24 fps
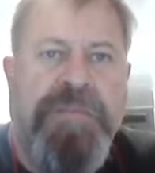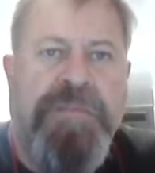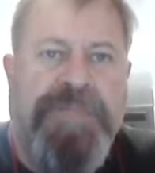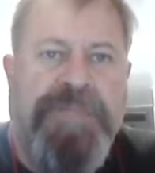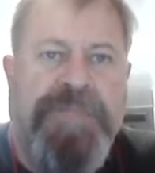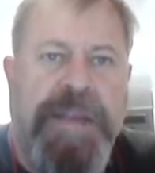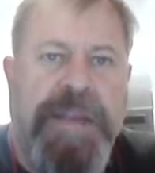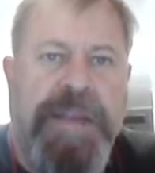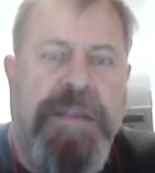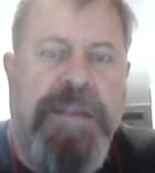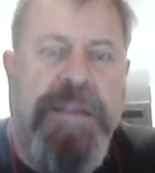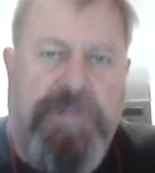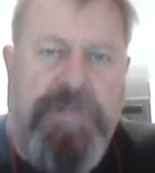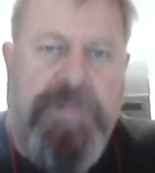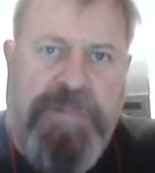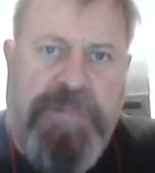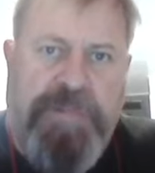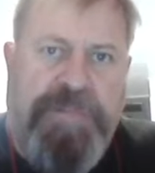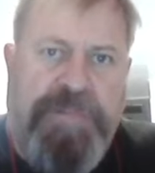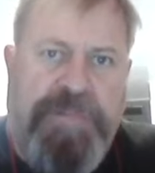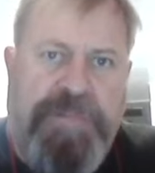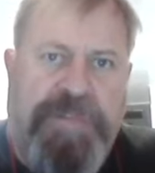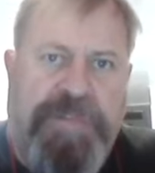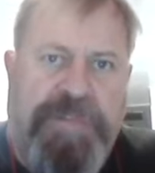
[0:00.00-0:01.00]
valley,
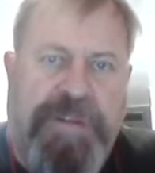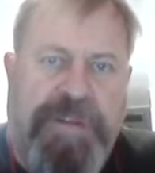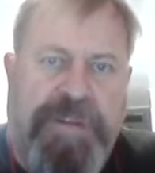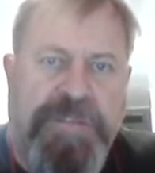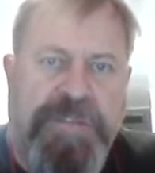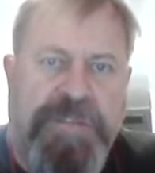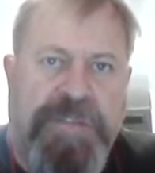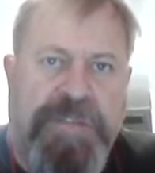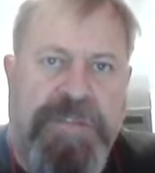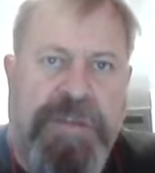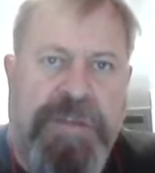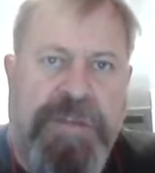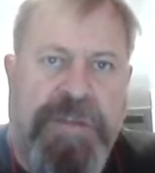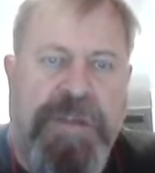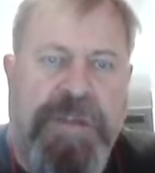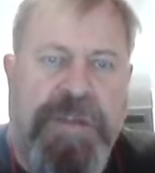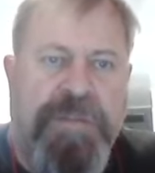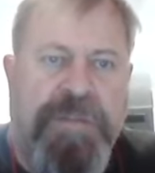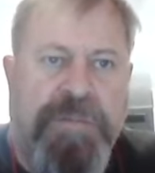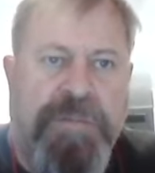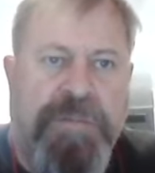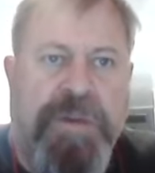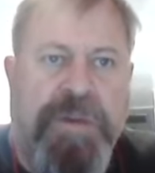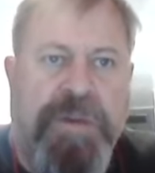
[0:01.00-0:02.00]
if I would say that,
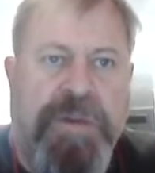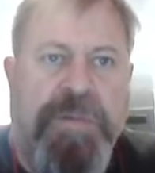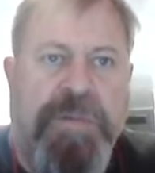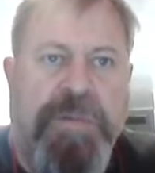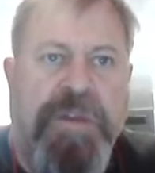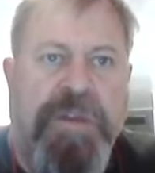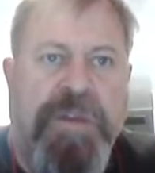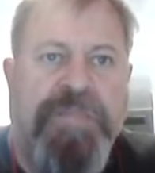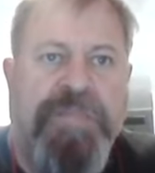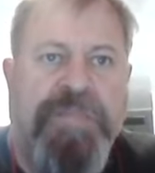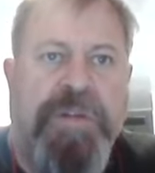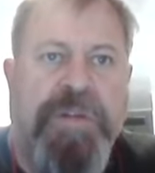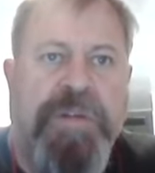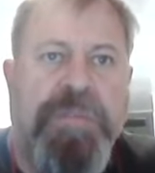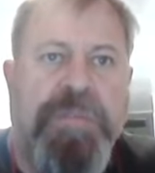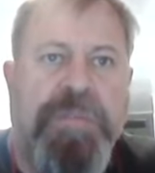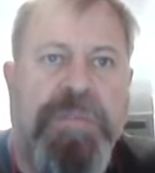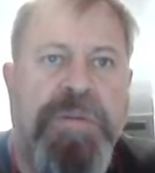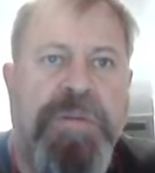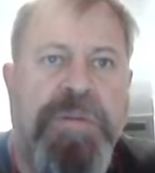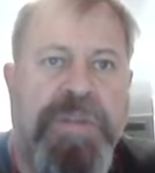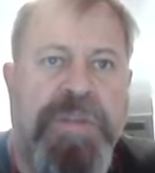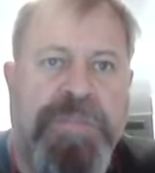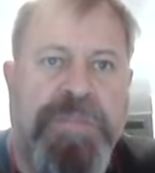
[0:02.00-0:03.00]
where you've got a
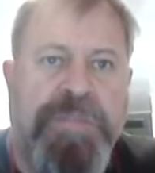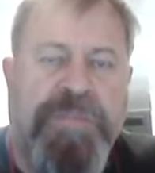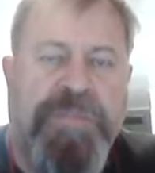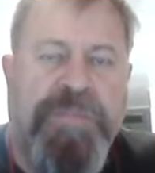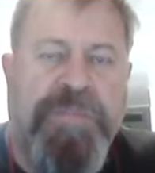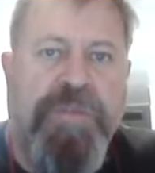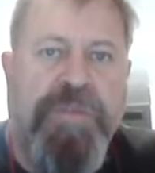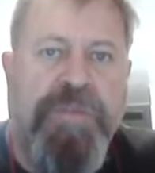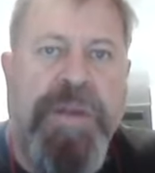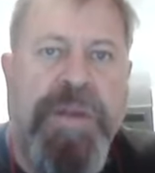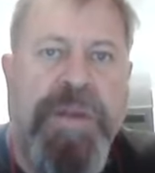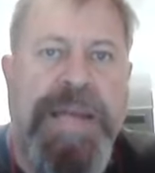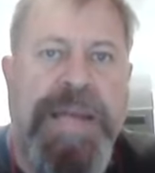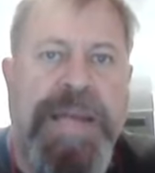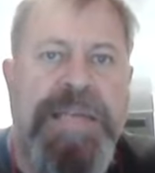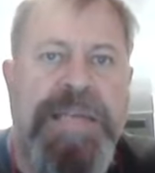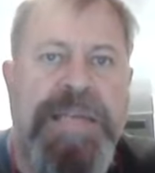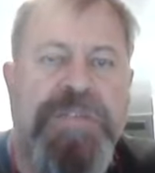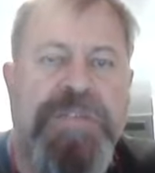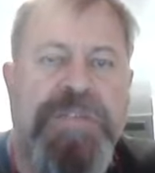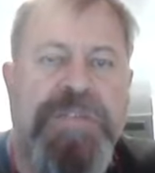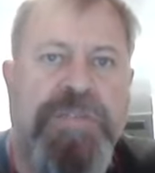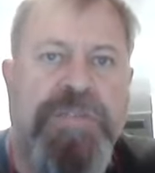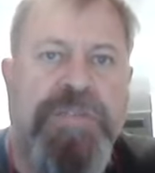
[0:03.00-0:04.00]
buildup of your
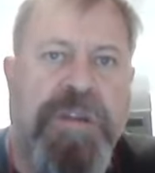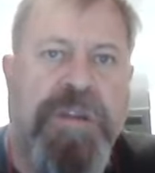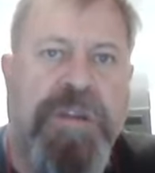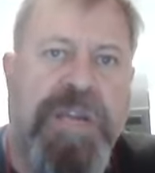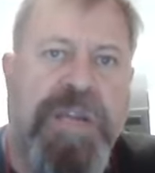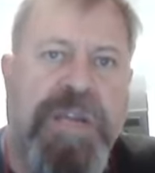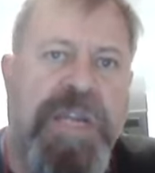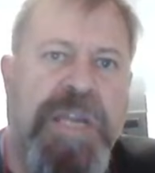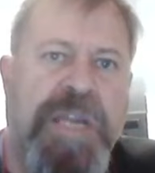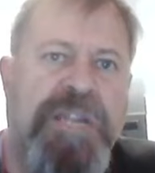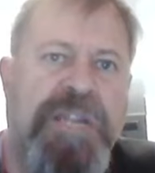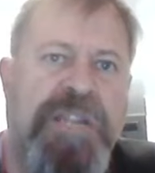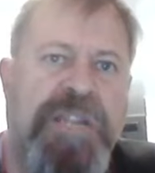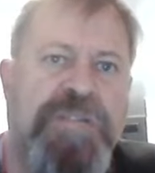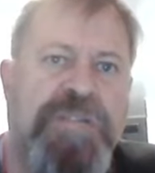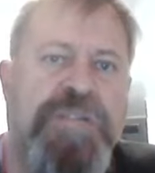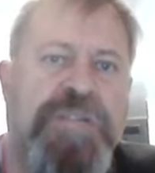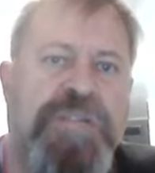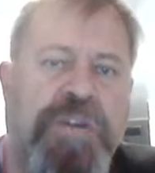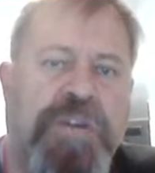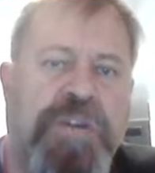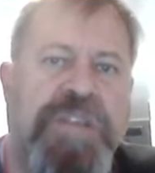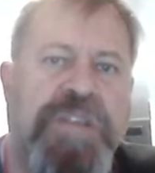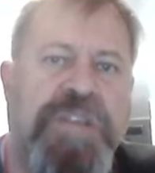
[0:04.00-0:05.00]
clays, you're going to get into
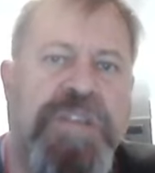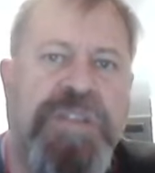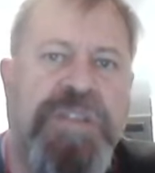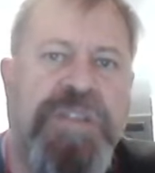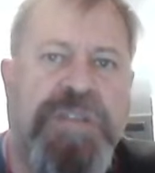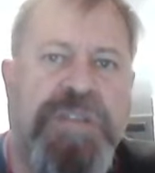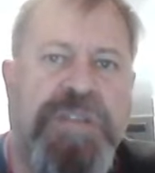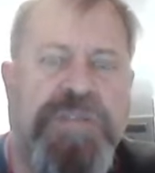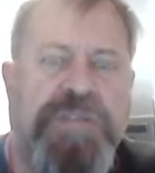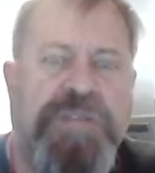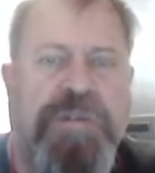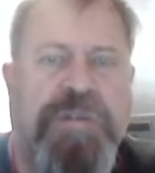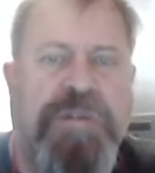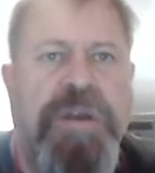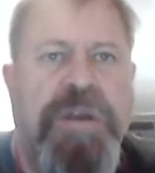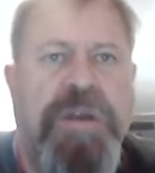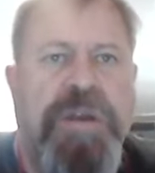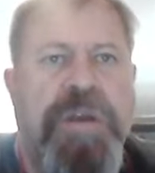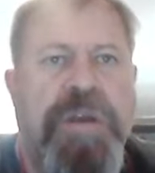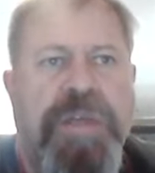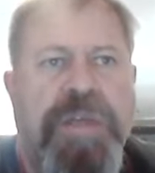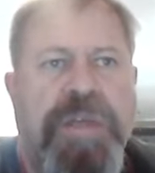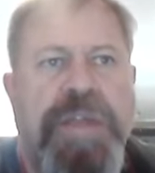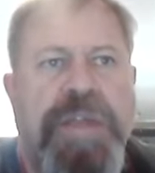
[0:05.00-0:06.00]
sodic sites. So
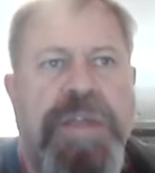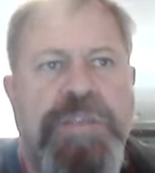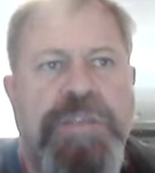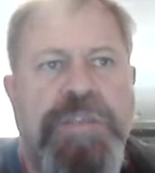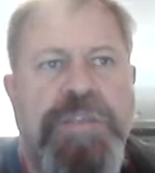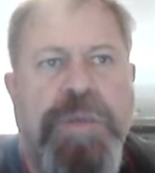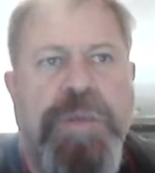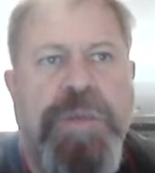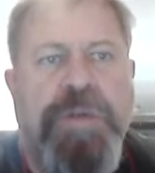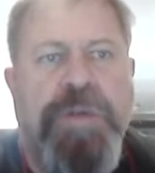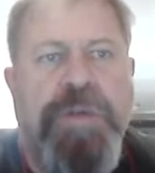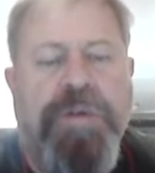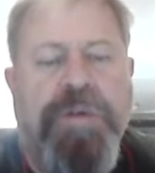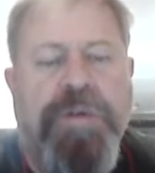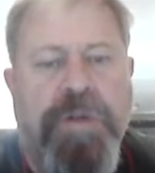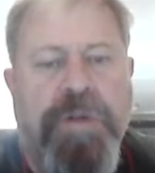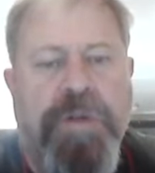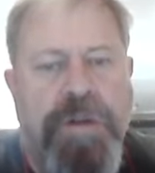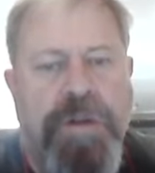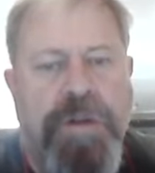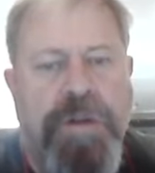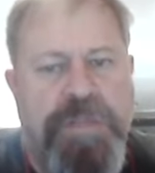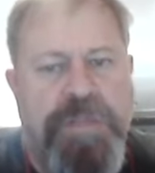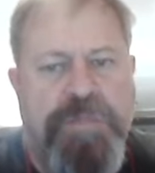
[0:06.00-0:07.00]
that is where your
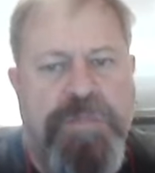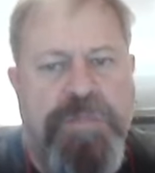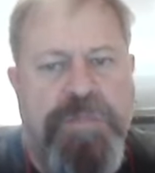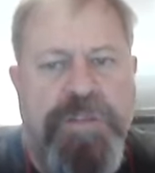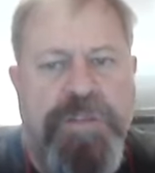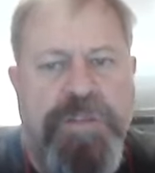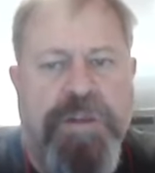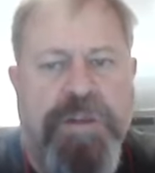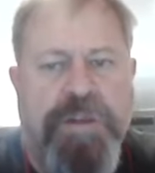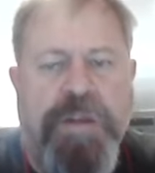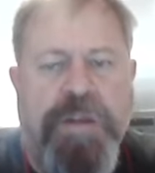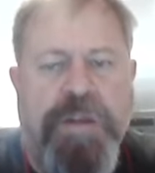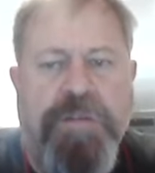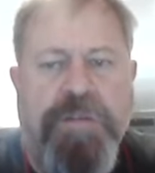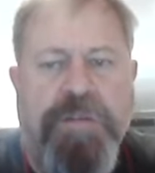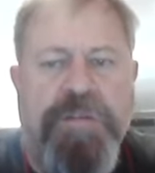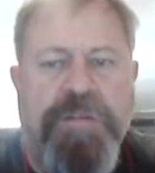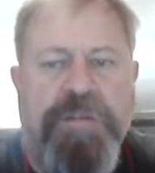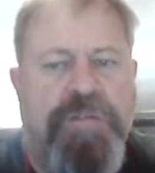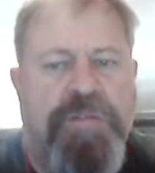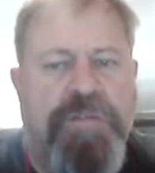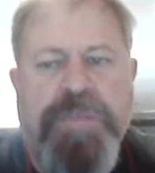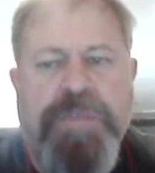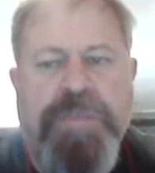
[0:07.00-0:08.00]
grass that was growing on
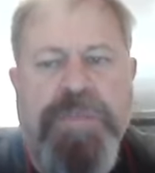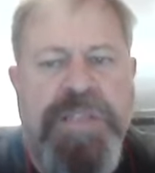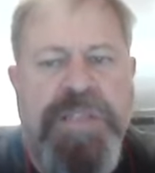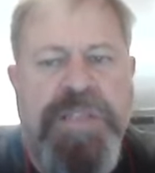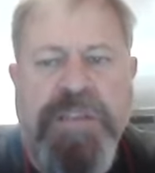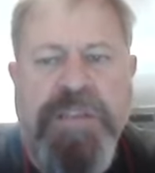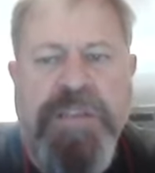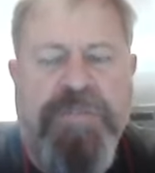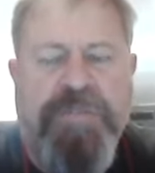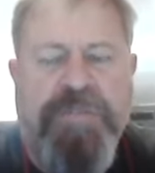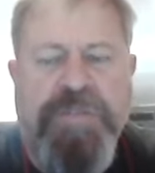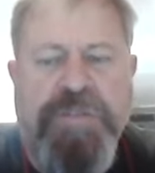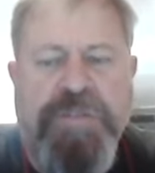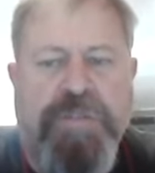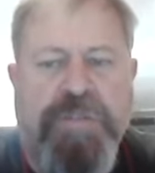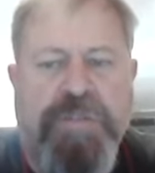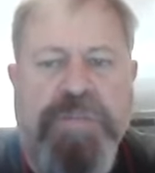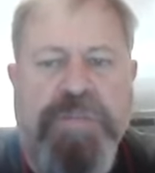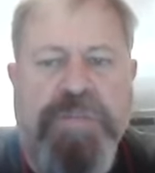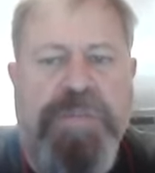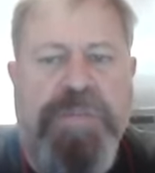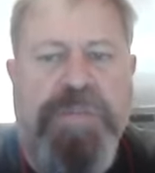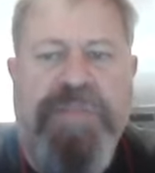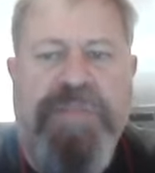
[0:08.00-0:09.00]
the top, let's say, for
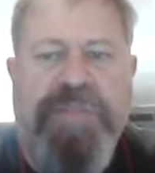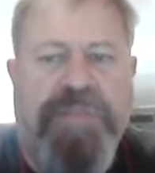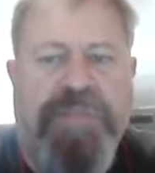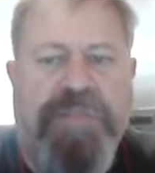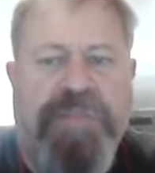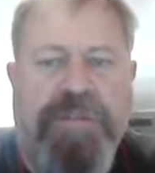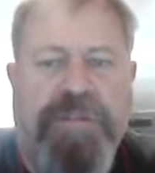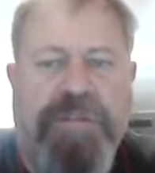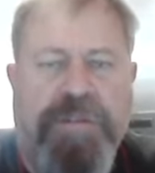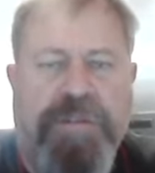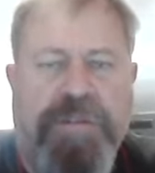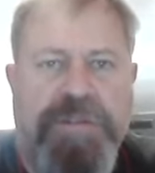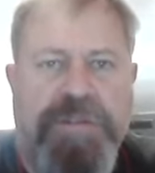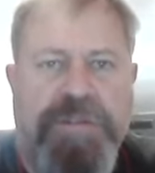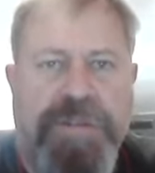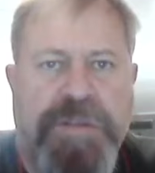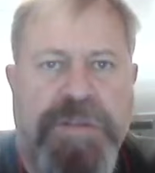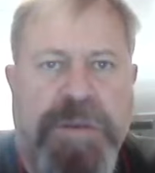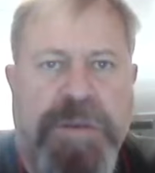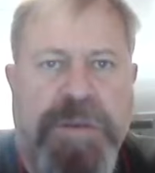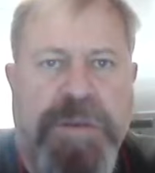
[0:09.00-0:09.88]
example, buffalo grass,